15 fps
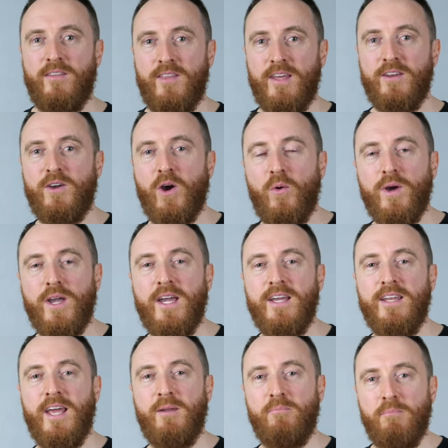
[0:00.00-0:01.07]
then go
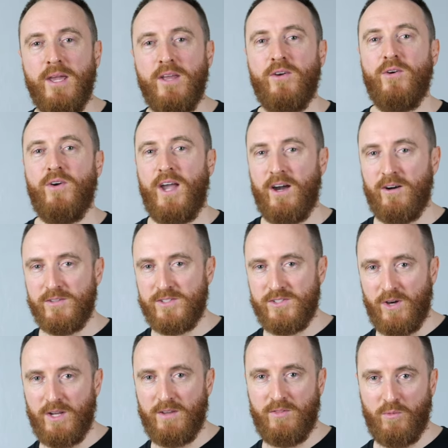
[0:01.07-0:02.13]
ahead and meet her
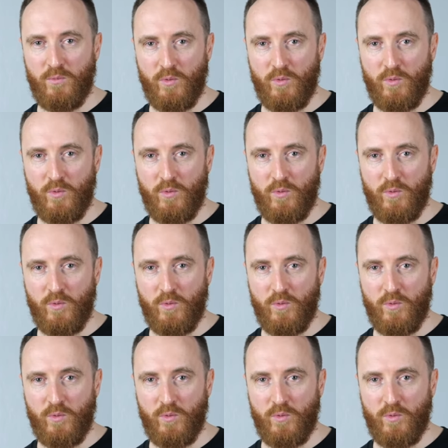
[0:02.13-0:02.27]
outside of the